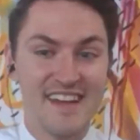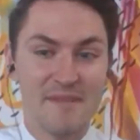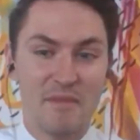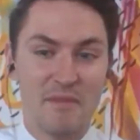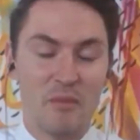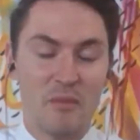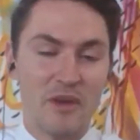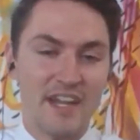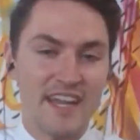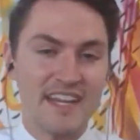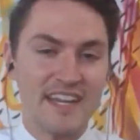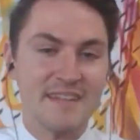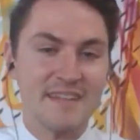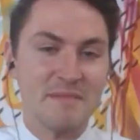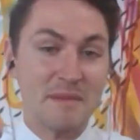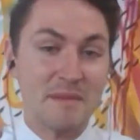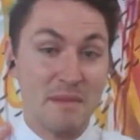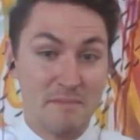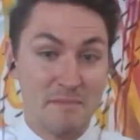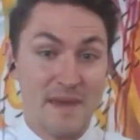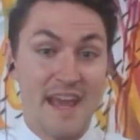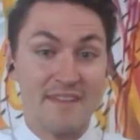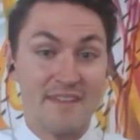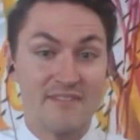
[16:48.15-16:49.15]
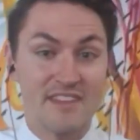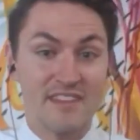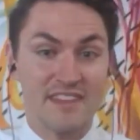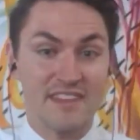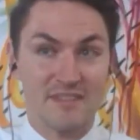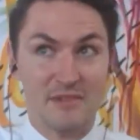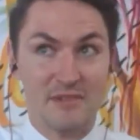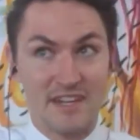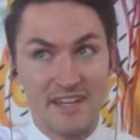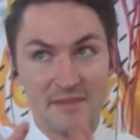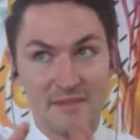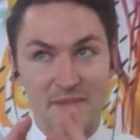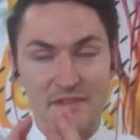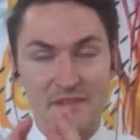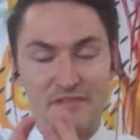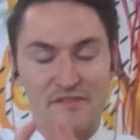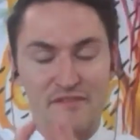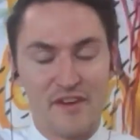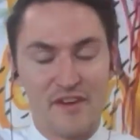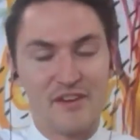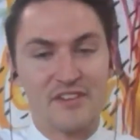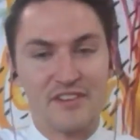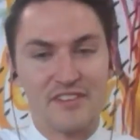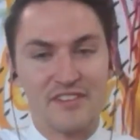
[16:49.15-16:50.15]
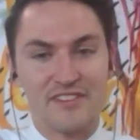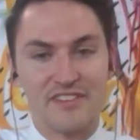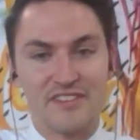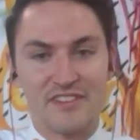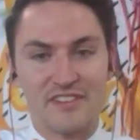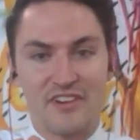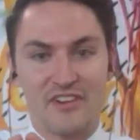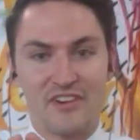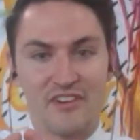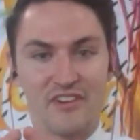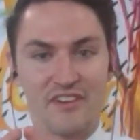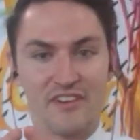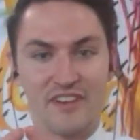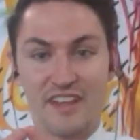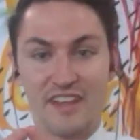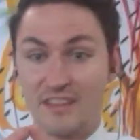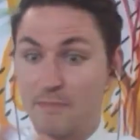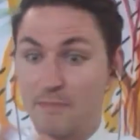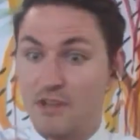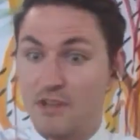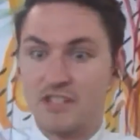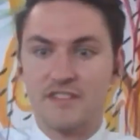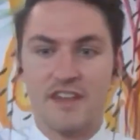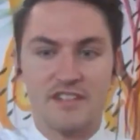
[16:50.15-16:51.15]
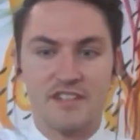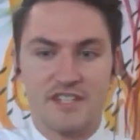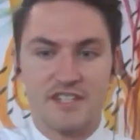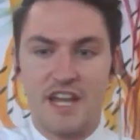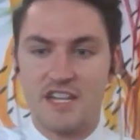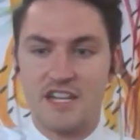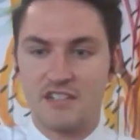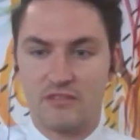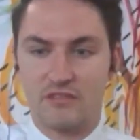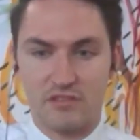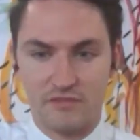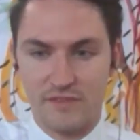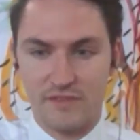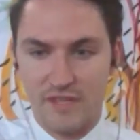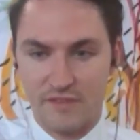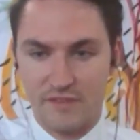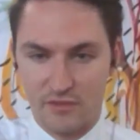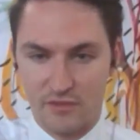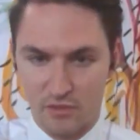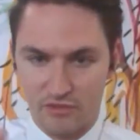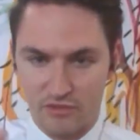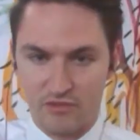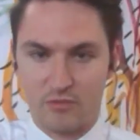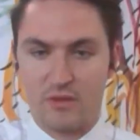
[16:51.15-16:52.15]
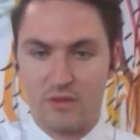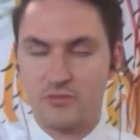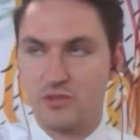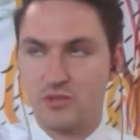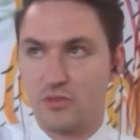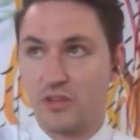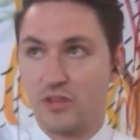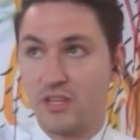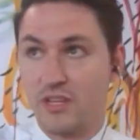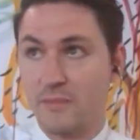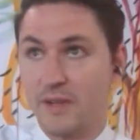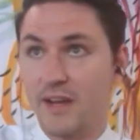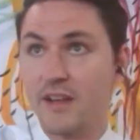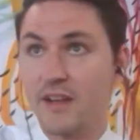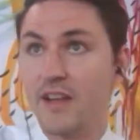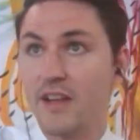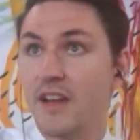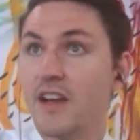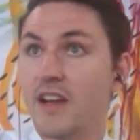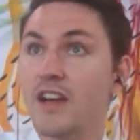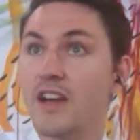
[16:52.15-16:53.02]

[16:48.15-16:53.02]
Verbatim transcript: But we need to be prepared for this, and we need to be focused on, especially in the educational sphere, of course, is what I'm talking about.